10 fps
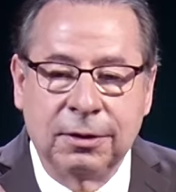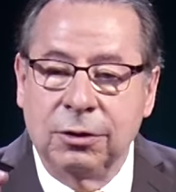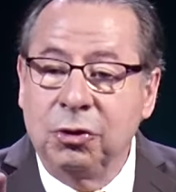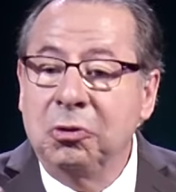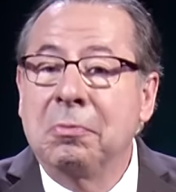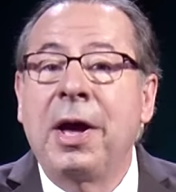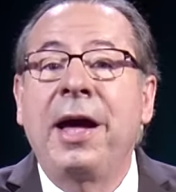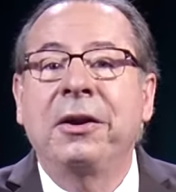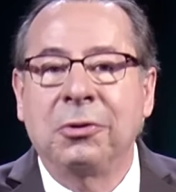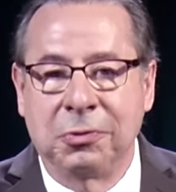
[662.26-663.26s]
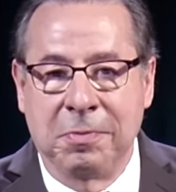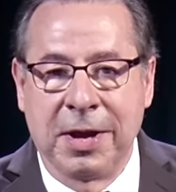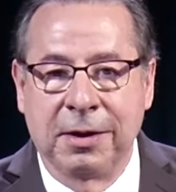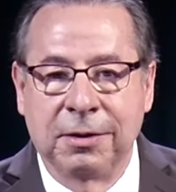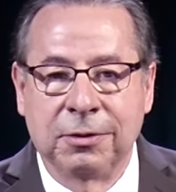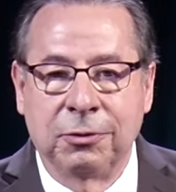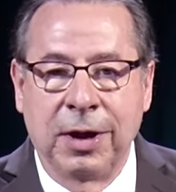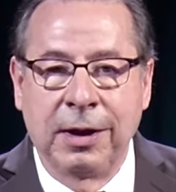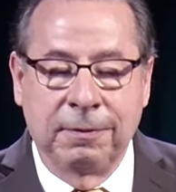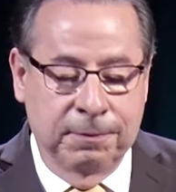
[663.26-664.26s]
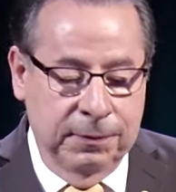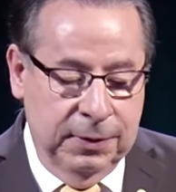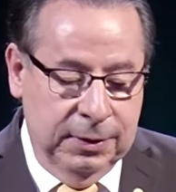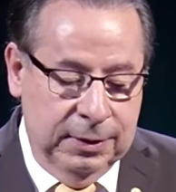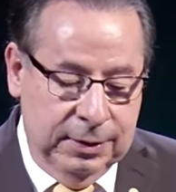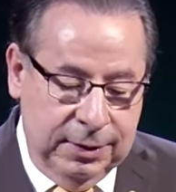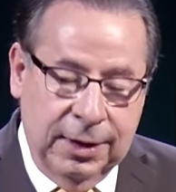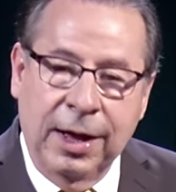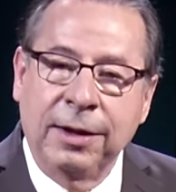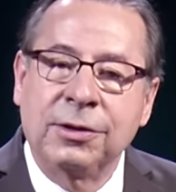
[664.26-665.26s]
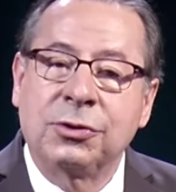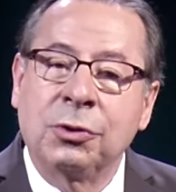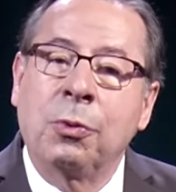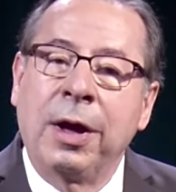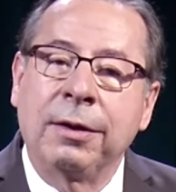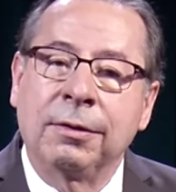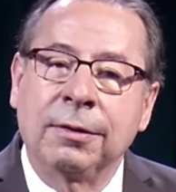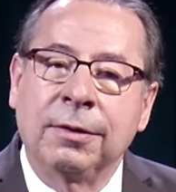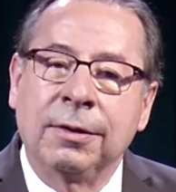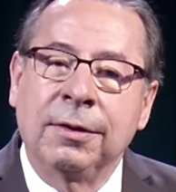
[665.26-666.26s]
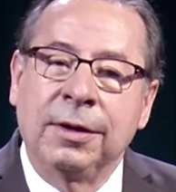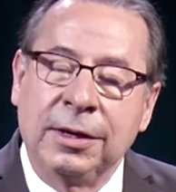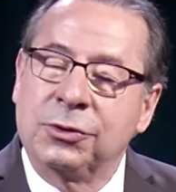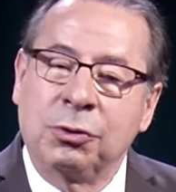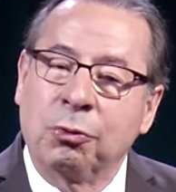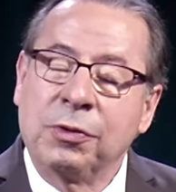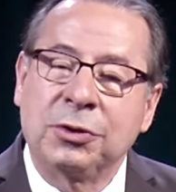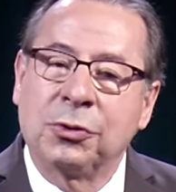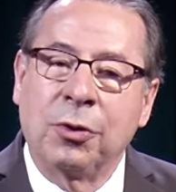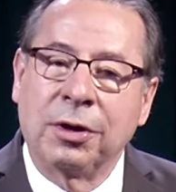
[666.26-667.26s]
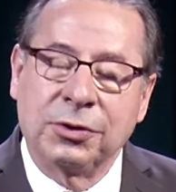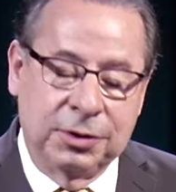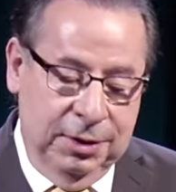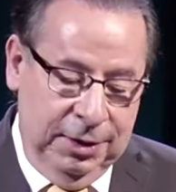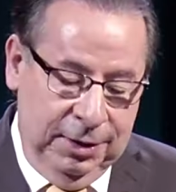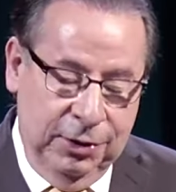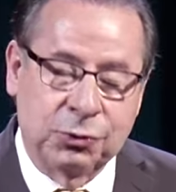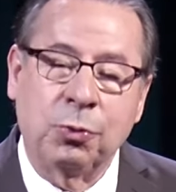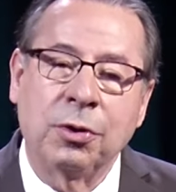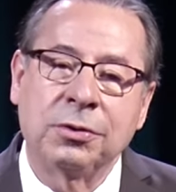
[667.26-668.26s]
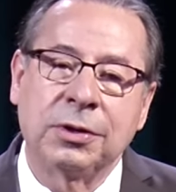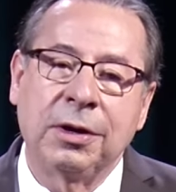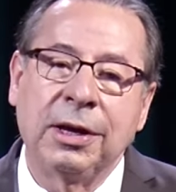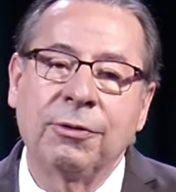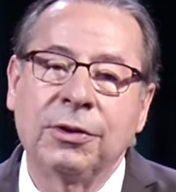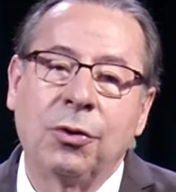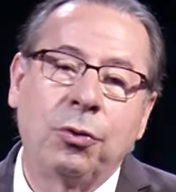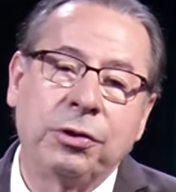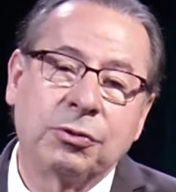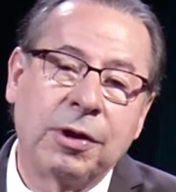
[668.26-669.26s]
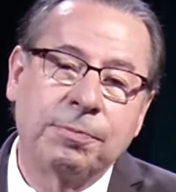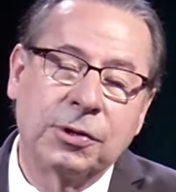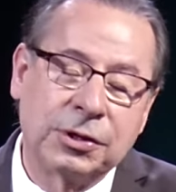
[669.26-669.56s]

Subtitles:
"You matter to me," right? God is the one. He's the resource, and His words are here in the Holy Scriptures.